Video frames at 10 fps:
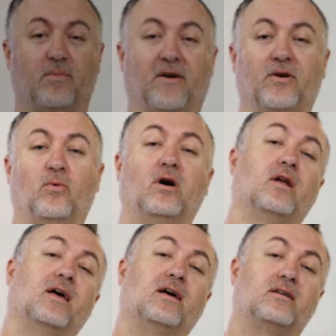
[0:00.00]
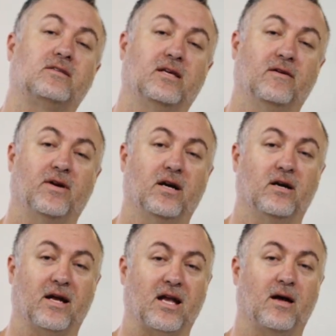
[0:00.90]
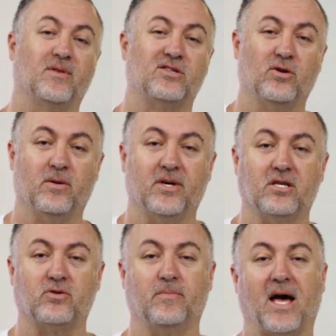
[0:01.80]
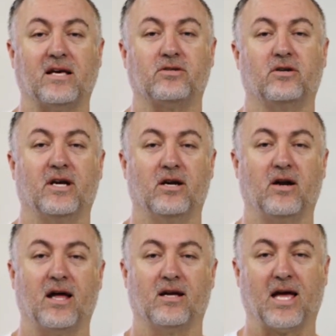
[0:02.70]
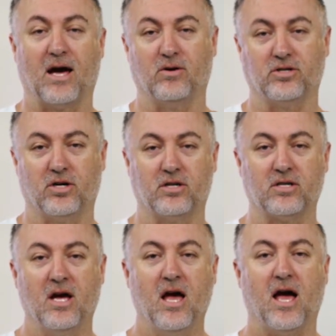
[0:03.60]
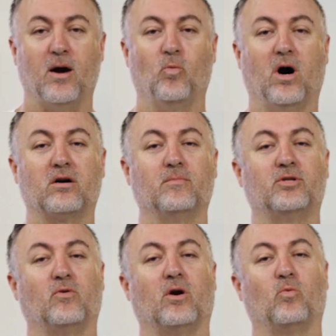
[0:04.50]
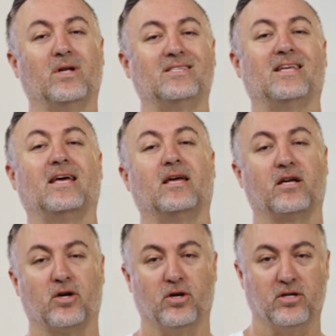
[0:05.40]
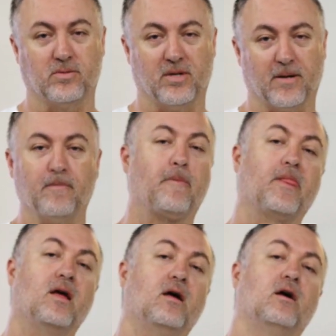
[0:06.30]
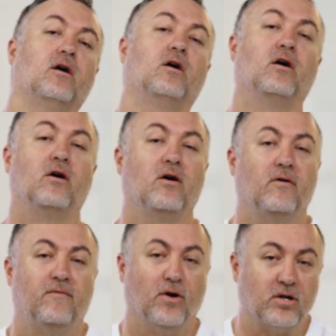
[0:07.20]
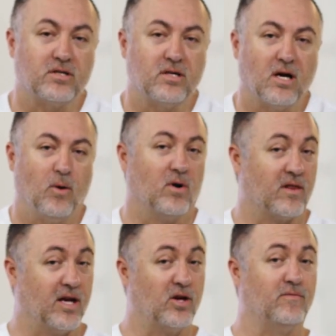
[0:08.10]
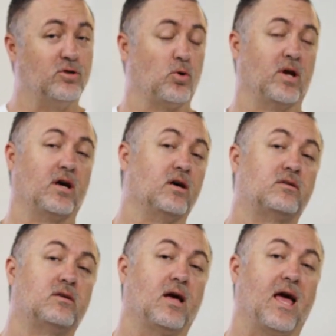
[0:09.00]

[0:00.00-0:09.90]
up, everyone? Steve here, and I'm the student ministry pastor here at Encounter Church, and welcome to our Wednesday encouragement. First, I want to thank you for joining us,